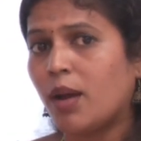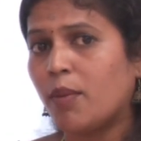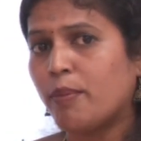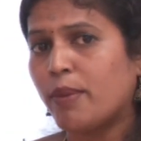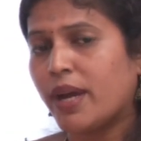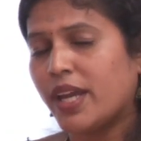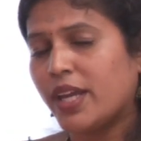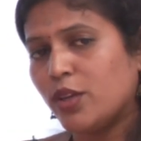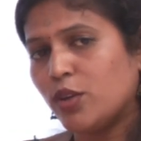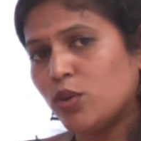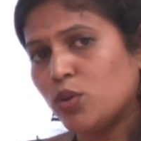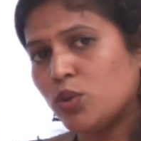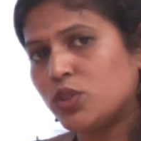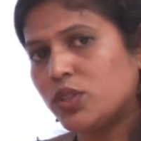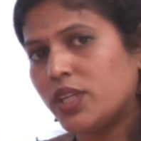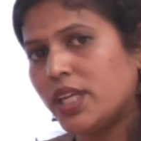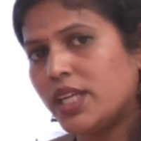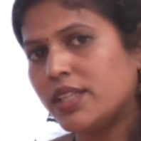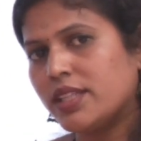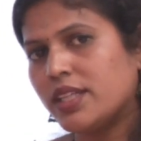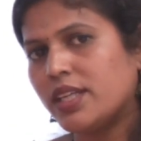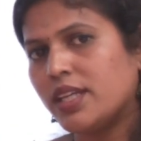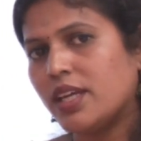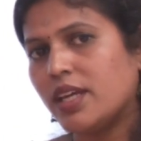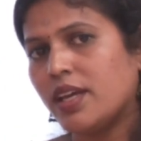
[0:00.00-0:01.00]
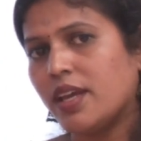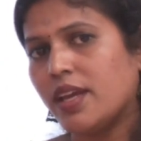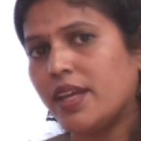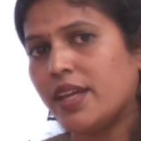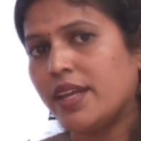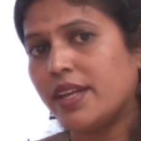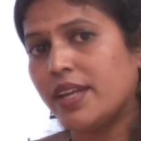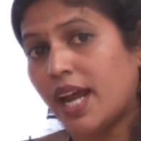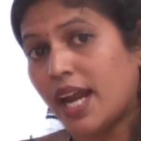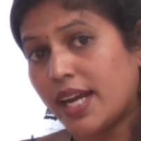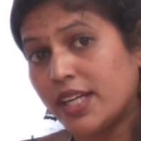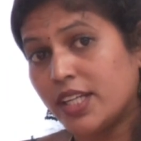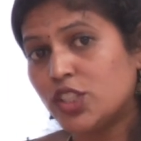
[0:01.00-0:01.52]
By using
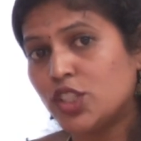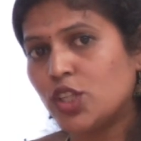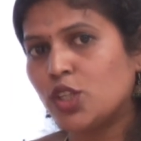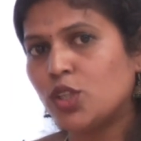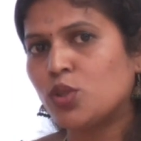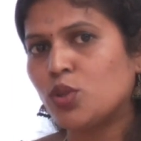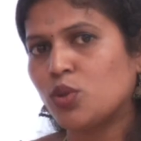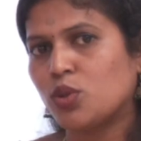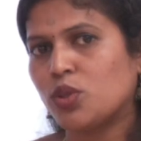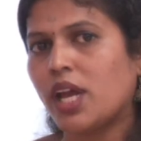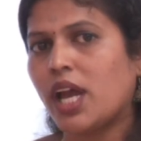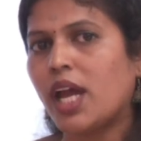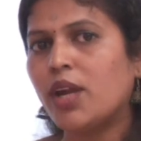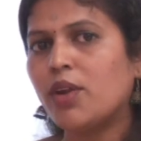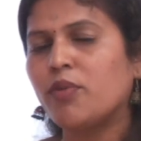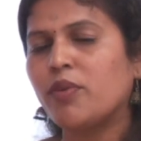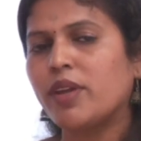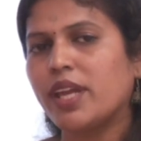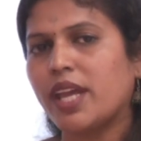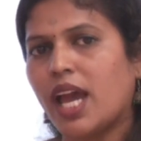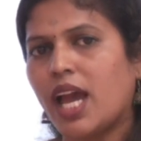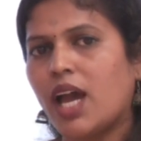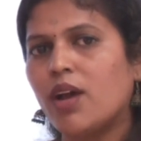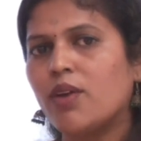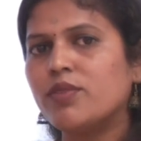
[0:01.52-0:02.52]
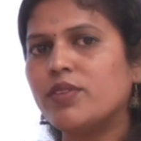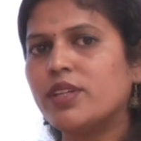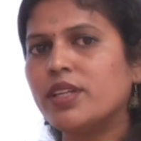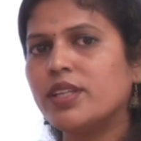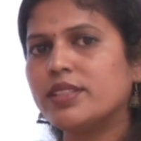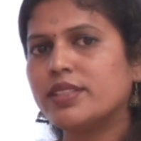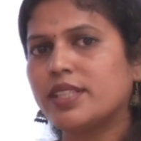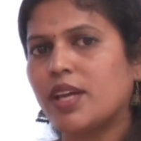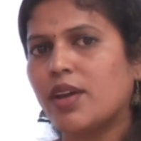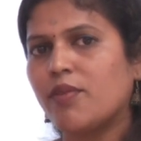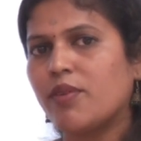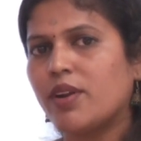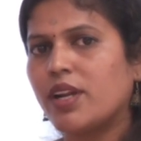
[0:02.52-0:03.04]
in addition to that, we have
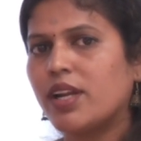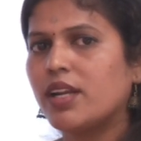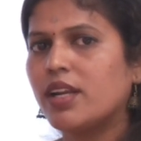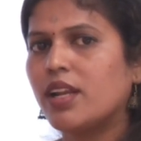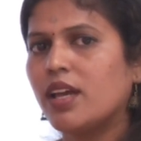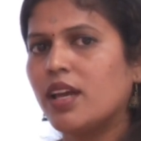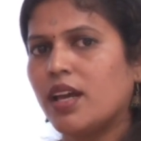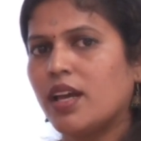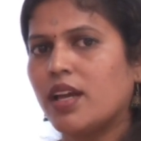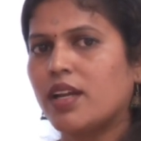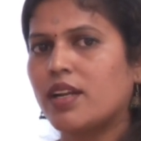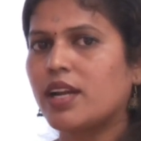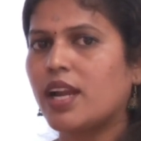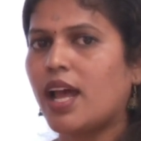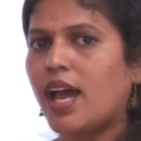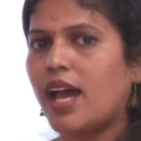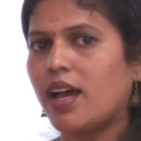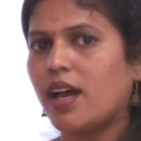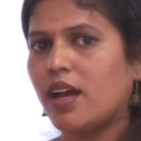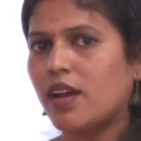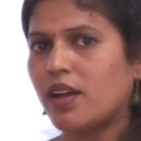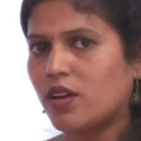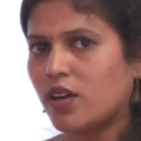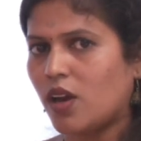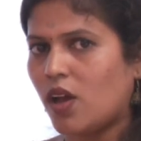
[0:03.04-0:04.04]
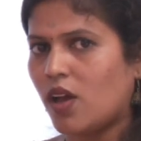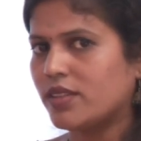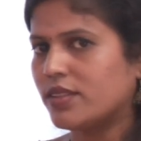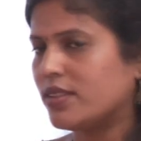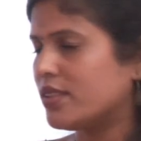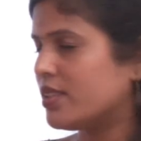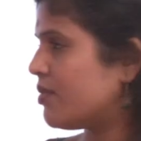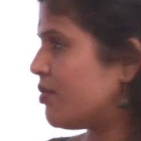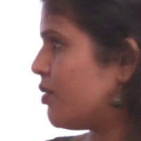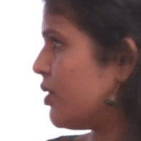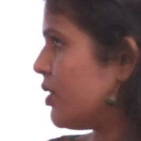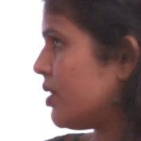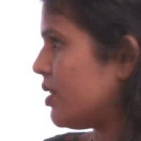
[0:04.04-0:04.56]
the several
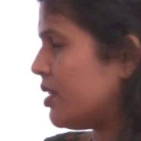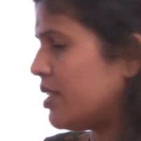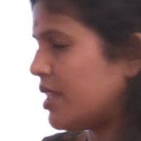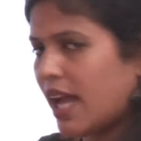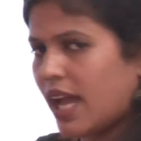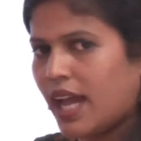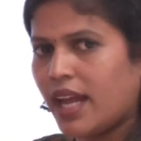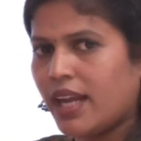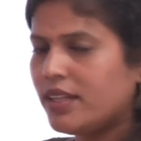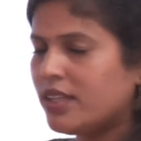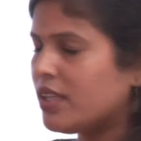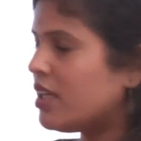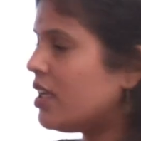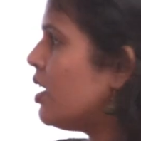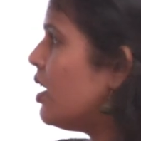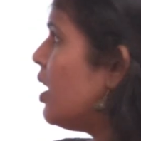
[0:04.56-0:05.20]
clauses with that.